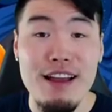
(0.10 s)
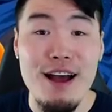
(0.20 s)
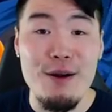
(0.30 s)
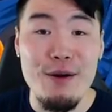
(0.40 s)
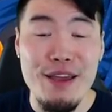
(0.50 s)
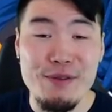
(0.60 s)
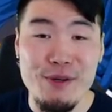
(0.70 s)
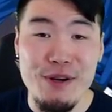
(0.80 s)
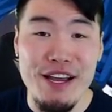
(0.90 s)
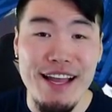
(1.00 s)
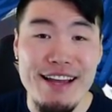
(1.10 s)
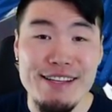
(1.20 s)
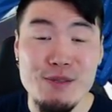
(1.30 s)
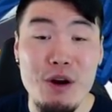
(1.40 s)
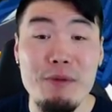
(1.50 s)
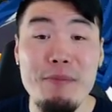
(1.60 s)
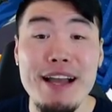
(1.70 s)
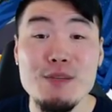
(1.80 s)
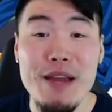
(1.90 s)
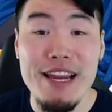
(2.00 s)
Alright, what's going on guys? Welcome
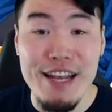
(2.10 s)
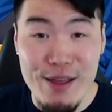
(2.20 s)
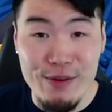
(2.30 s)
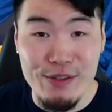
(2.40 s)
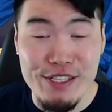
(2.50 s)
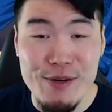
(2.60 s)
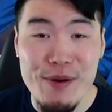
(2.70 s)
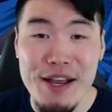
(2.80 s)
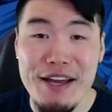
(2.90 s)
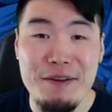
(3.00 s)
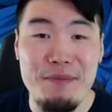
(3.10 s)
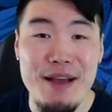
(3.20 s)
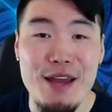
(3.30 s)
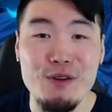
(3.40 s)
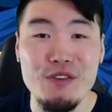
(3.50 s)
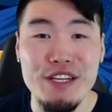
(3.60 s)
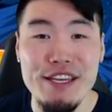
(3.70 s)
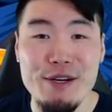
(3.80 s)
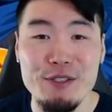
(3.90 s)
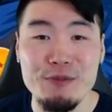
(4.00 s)
back to another Dokkan Battle
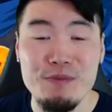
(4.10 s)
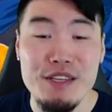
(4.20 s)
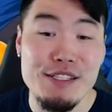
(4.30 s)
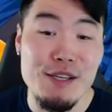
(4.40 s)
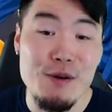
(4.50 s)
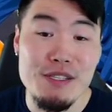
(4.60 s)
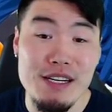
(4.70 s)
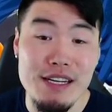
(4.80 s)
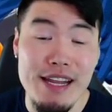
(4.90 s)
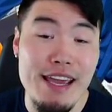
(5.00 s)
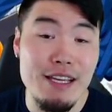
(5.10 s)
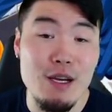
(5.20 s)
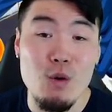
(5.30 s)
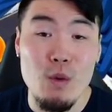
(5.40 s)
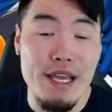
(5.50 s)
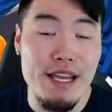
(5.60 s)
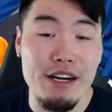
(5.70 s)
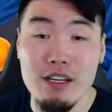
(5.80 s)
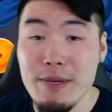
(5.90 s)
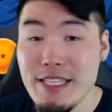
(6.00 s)
video. So today we are
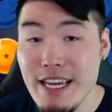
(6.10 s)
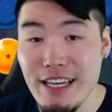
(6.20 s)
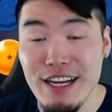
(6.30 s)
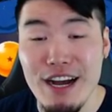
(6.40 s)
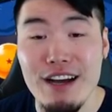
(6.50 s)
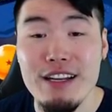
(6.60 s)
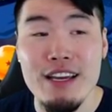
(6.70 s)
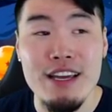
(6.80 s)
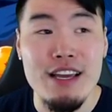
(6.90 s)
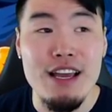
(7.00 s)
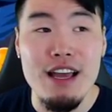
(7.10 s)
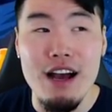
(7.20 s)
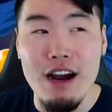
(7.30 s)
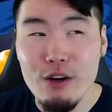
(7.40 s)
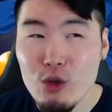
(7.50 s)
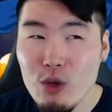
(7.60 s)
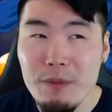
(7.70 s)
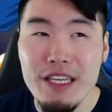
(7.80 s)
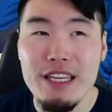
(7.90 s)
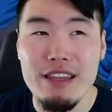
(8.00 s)
going to be taking on
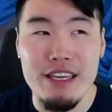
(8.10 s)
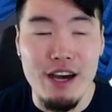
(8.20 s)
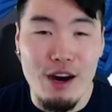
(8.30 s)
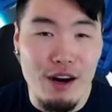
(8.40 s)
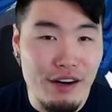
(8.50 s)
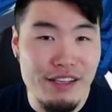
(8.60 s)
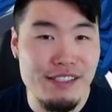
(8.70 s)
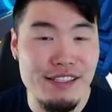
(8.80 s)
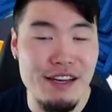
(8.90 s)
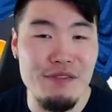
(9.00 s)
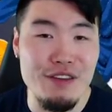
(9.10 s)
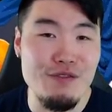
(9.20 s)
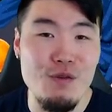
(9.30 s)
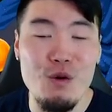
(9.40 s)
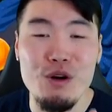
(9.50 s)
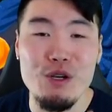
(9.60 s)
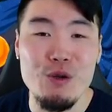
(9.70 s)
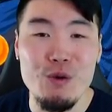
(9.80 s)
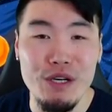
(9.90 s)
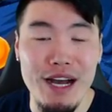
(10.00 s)
arguably the hardest of the four
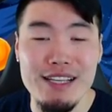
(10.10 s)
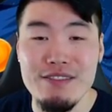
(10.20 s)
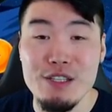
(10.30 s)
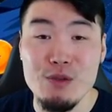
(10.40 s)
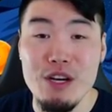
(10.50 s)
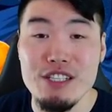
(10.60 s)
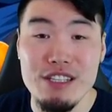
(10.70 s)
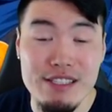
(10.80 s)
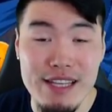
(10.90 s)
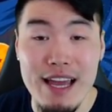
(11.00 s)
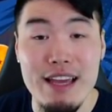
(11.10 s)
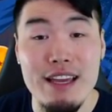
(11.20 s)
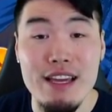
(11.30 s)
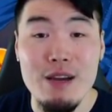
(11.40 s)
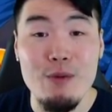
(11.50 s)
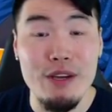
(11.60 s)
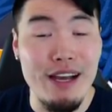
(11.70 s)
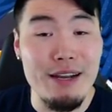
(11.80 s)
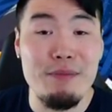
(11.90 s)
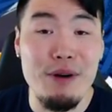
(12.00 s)
new Gods of Destructions that we
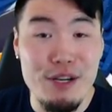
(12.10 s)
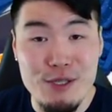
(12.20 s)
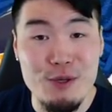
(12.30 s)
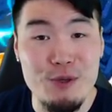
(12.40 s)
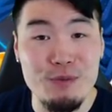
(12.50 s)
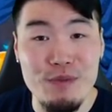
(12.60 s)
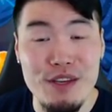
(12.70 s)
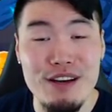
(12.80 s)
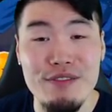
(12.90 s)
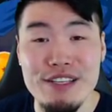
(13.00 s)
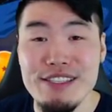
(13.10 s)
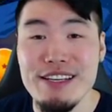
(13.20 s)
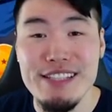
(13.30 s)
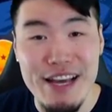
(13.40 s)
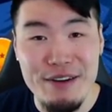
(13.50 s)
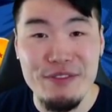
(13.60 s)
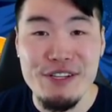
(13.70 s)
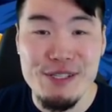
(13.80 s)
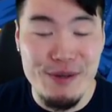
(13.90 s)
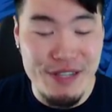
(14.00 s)
got in part two of the sixth
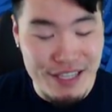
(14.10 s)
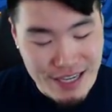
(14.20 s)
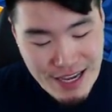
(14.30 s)
anniversary,